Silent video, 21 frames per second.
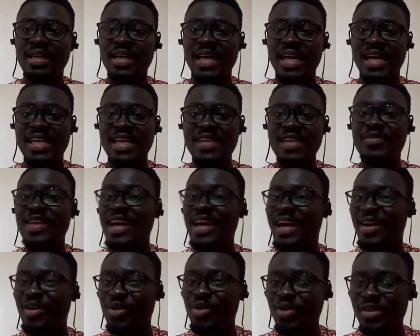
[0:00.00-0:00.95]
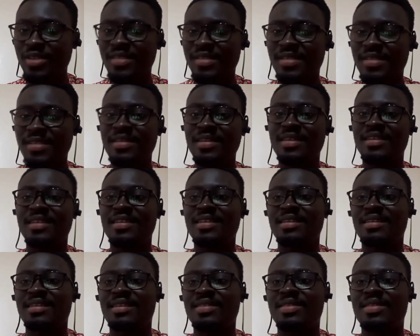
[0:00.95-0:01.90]
And if they are not,
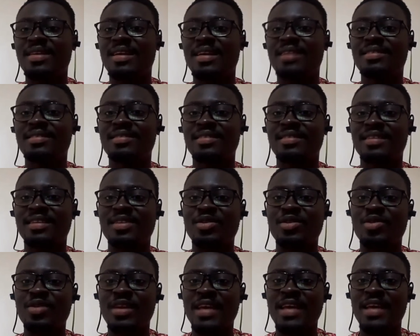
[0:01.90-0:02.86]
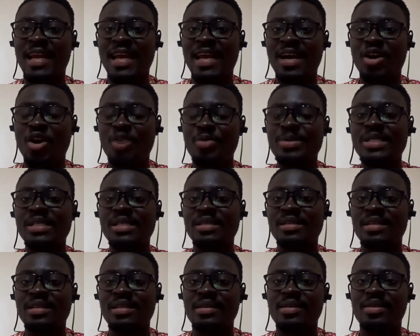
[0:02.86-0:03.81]
then the only other
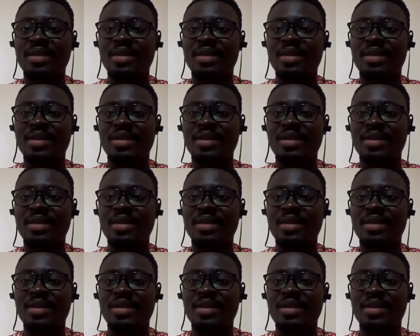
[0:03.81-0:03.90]
option